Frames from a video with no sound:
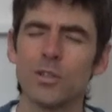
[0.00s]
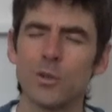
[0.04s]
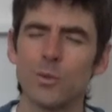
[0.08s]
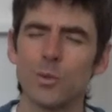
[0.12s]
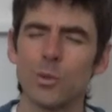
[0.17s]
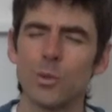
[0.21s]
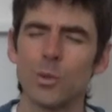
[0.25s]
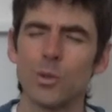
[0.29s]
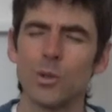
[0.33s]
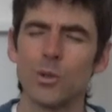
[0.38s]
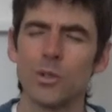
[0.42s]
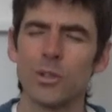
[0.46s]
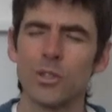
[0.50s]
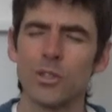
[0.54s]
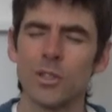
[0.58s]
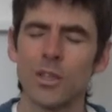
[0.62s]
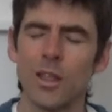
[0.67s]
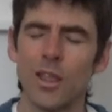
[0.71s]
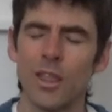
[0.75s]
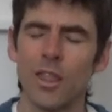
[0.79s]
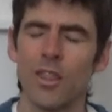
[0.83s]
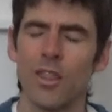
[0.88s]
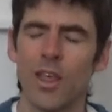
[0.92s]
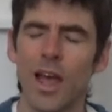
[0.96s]

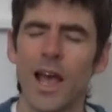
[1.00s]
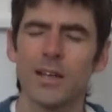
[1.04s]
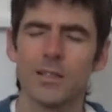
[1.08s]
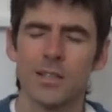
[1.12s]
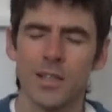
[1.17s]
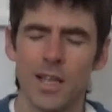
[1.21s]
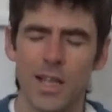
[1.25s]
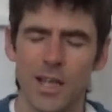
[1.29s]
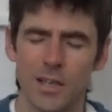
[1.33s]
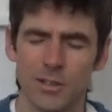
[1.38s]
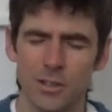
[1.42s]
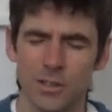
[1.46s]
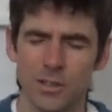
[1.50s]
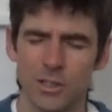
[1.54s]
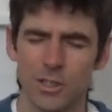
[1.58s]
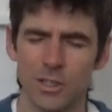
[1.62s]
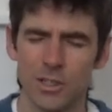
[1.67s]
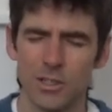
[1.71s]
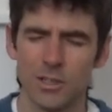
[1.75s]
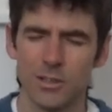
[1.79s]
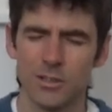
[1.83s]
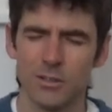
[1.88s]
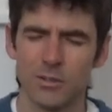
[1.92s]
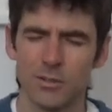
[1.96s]
towards that
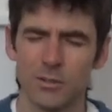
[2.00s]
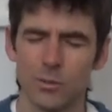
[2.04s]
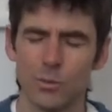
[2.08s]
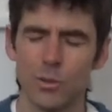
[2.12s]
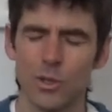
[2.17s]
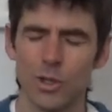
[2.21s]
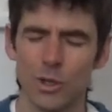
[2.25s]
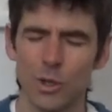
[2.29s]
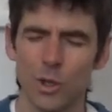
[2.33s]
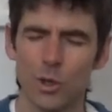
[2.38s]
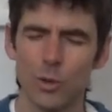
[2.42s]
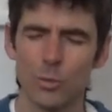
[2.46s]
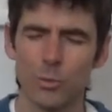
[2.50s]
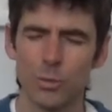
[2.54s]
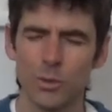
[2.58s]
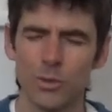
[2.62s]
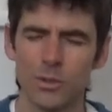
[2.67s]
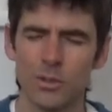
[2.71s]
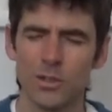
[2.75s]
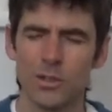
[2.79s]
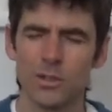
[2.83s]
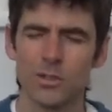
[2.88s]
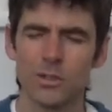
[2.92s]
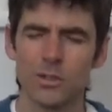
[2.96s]
energy with
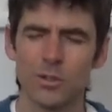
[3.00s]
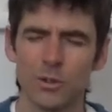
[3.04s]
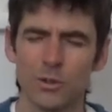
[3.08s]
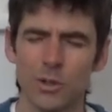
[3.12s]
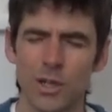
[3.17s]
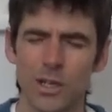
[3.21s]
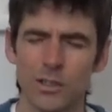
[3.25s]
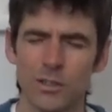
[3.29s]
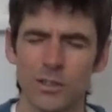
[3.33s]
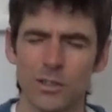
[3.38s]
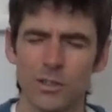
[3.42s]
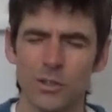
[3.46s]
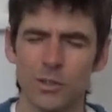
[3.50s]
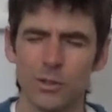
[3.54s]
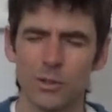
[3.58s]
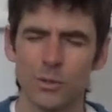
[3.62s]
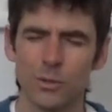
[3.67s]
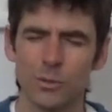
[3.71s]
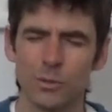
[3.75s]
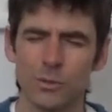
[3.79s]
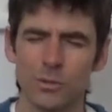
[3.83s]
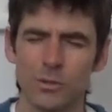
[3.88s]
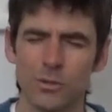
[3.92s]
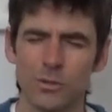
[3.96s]
openness and
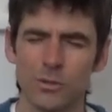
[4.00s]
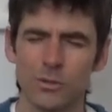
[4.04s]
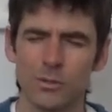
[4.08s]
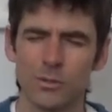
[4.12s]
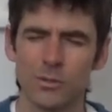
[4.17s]
gratitude,